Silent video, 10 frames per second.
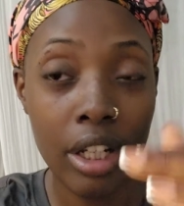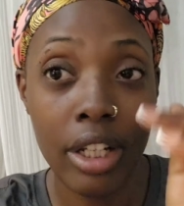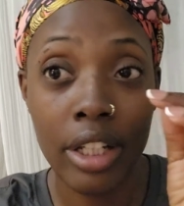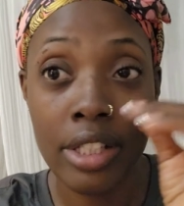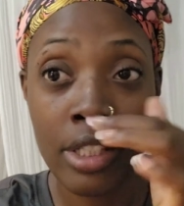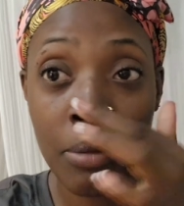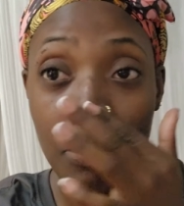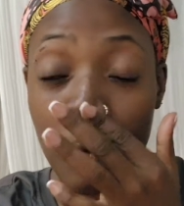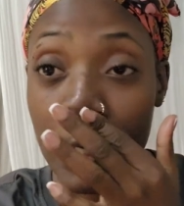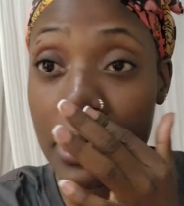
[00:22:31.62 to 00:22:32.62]
and get
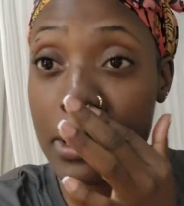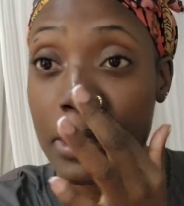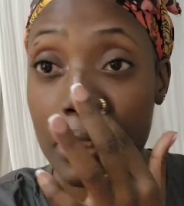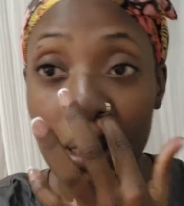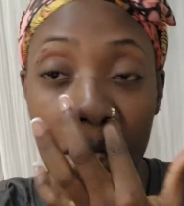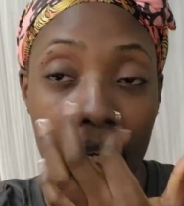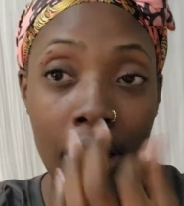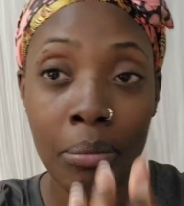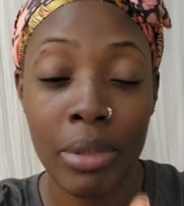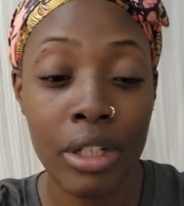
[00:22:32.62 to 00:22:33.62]
some rest
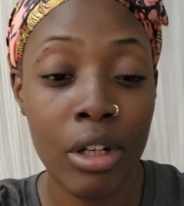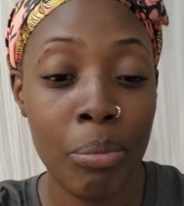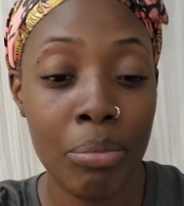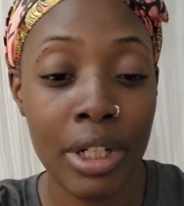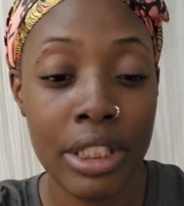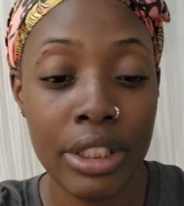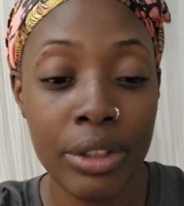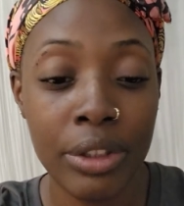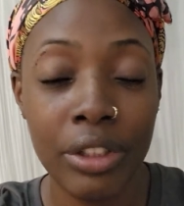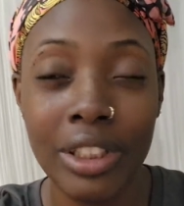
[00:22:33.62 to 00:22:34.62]
and be up bright
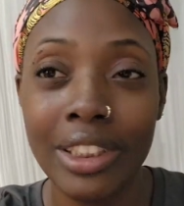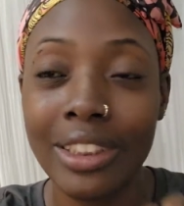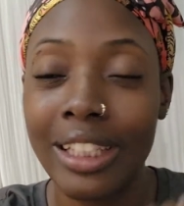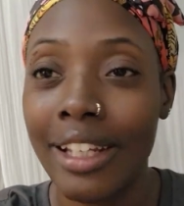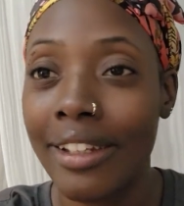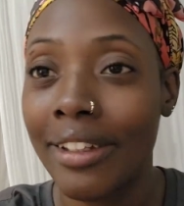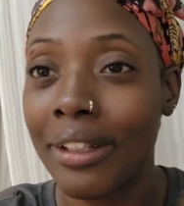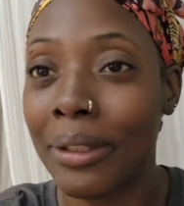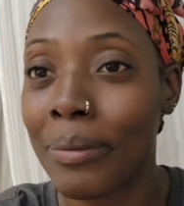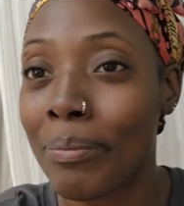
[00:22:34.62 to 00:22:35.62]
and early so I
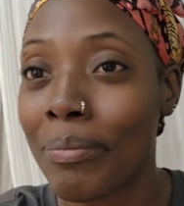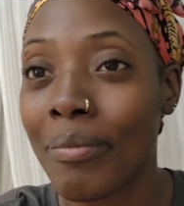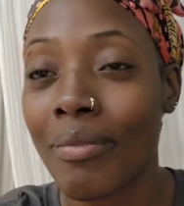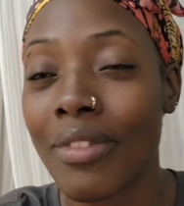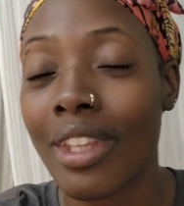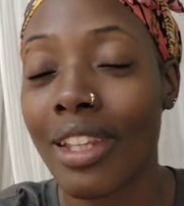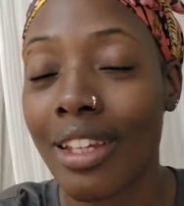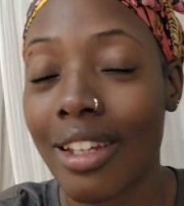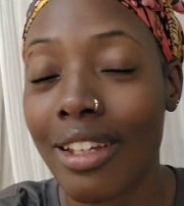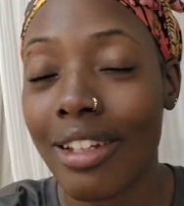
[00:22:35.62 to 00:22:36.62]
can
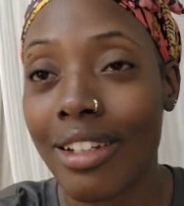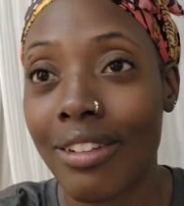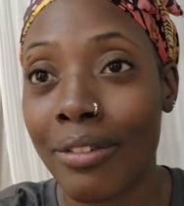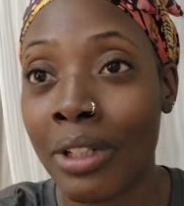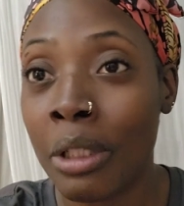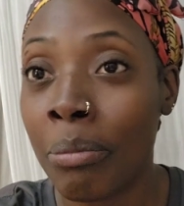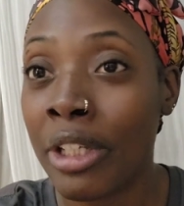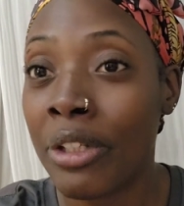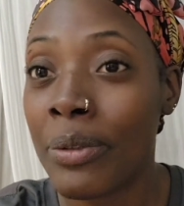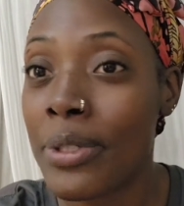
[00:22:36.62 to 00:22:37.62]
really
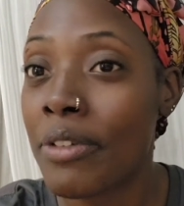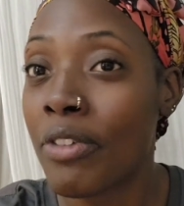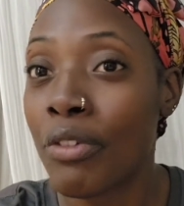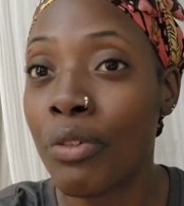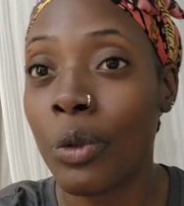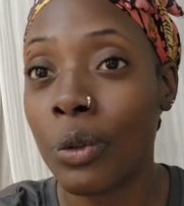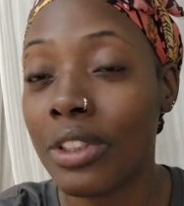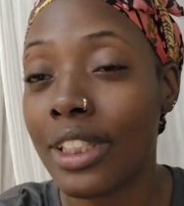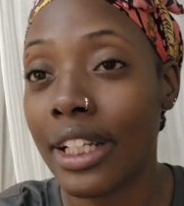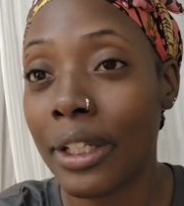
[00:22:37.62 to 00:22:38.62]
make use of a
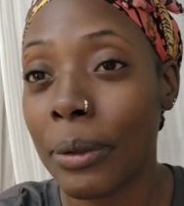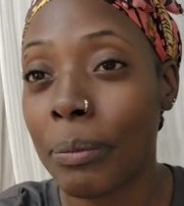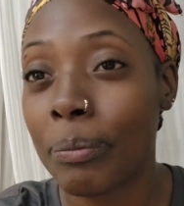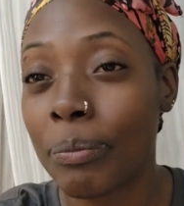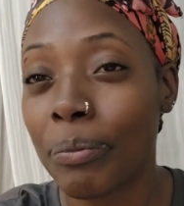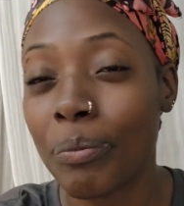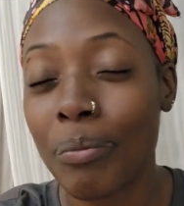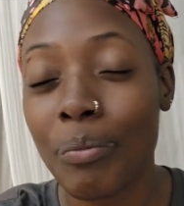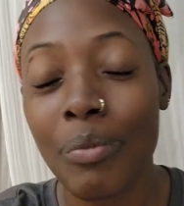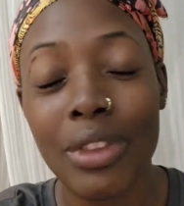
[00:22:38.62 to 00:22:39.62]
full day.
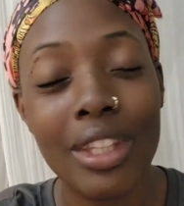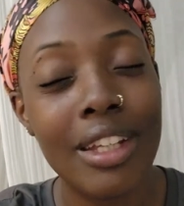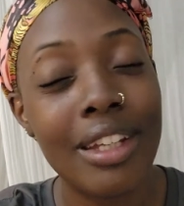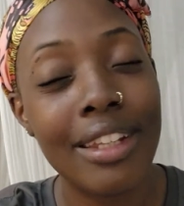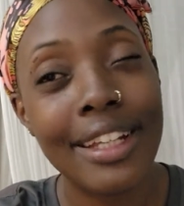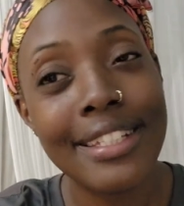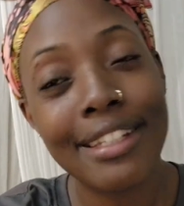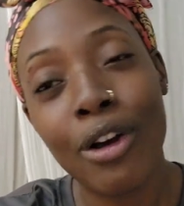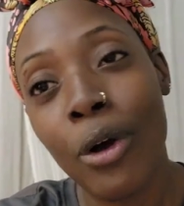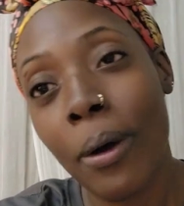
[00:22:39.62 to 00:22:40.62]

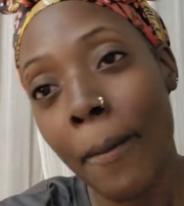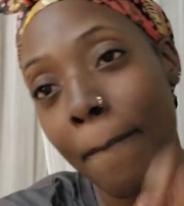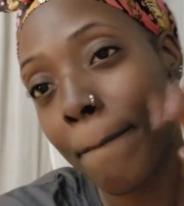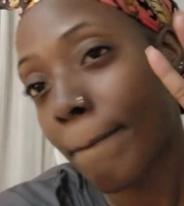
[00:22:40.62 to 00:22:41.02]
That's all.